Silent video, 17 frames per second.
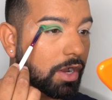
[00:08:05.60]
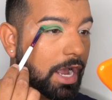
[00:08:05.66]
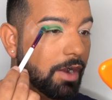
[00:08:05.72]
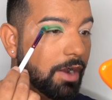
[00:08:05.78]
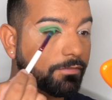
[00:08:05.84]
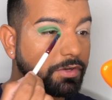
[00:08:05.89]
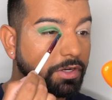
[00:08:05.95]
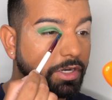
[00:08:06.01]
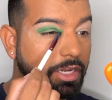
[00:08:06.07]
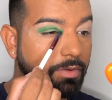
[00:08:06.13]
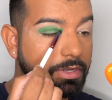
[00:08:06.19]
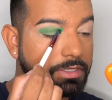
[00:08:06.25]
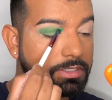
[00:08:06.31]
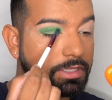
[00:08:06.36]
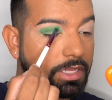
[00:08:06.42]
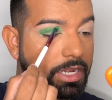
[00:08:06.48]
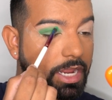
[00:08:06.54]
after he
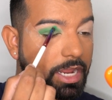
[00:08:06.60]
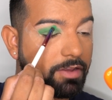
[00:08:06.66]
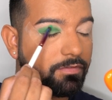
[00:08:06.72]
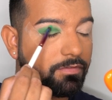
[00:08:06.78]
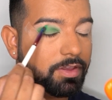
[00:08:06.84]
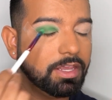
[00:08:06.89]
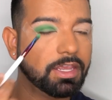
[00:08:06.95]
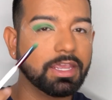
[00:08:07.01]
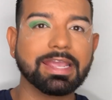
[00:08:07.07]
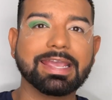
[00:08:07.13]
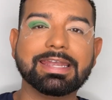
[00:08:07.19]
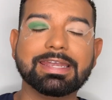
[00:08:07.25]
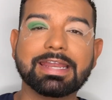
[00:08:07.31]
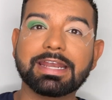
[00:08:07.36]
was in the Navy in